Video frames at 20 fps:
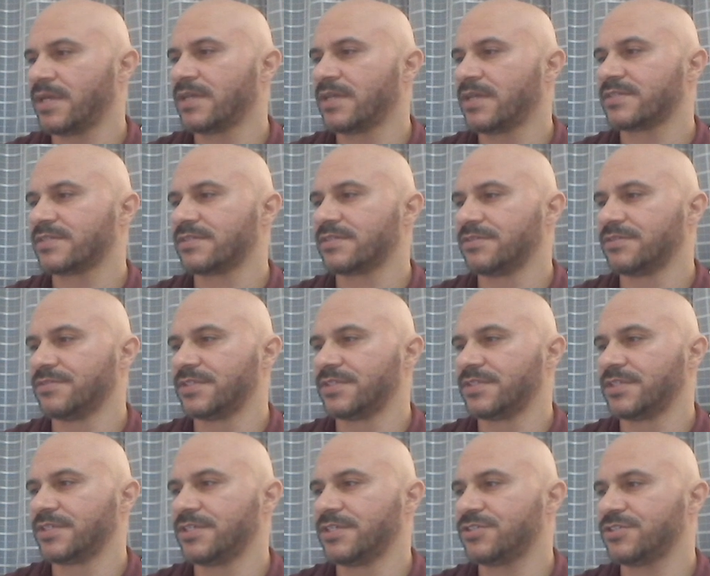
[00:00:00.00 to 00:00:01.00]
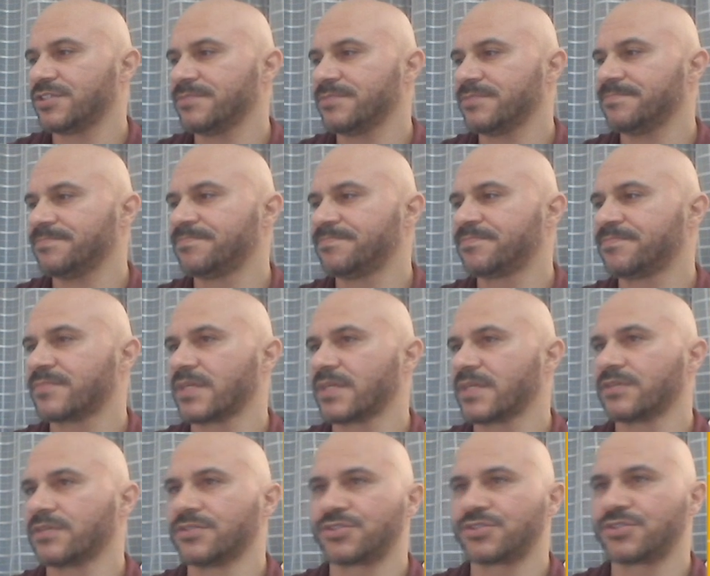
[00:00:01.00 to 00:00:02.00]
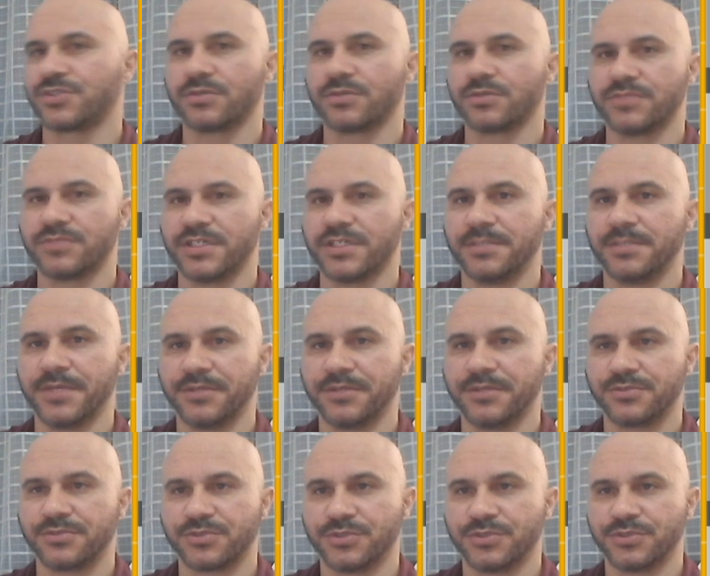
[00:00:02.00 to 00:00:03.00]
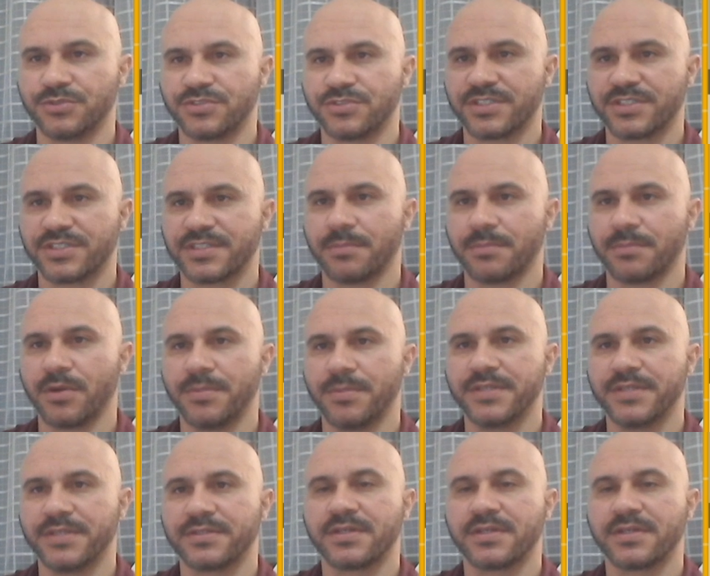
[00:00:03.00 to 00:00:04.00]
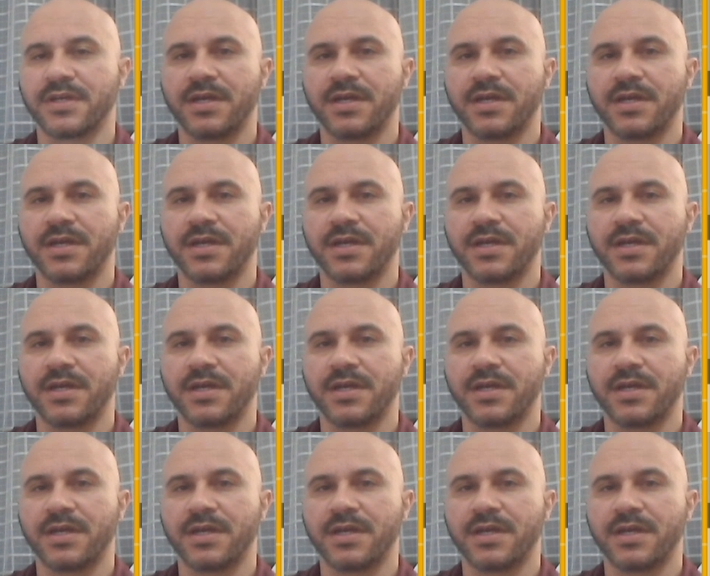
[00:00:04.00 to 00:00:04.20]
Send an invitation. I'm gonna show the email to you, just a moment.